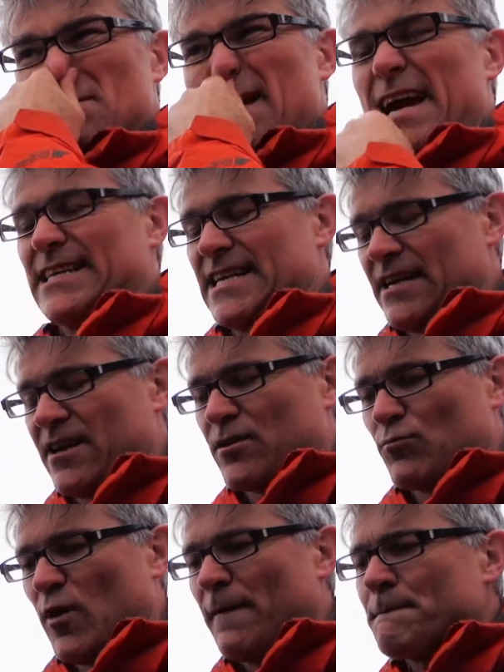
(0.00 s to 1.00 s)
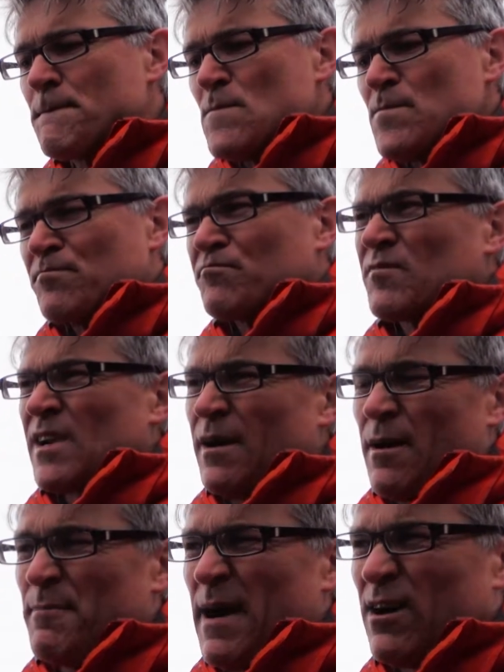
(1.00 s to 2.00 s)
1800 watt,
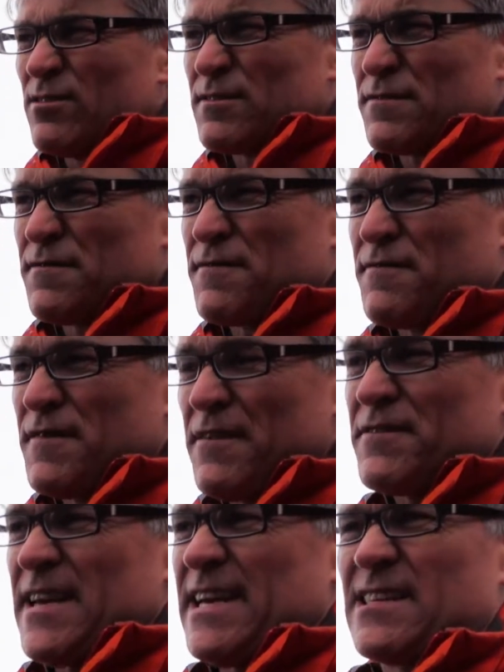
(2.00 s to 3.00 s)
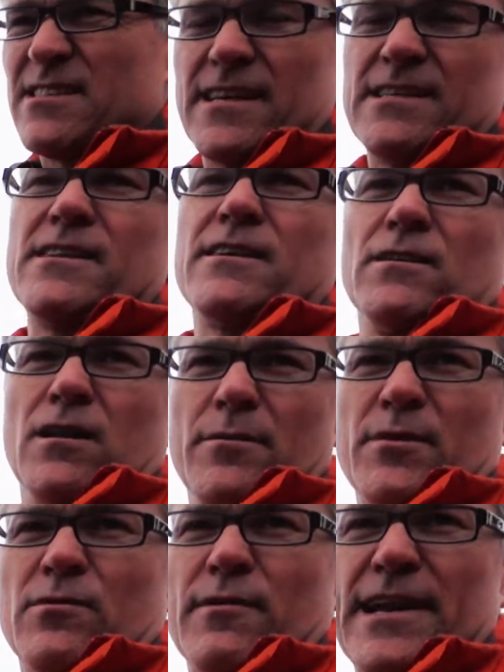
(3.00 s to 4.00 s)
about 50 to 60
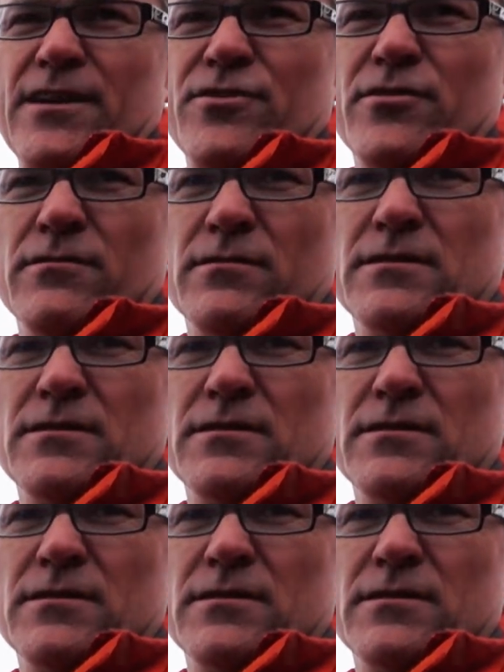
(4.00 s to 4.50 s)
kilometer range,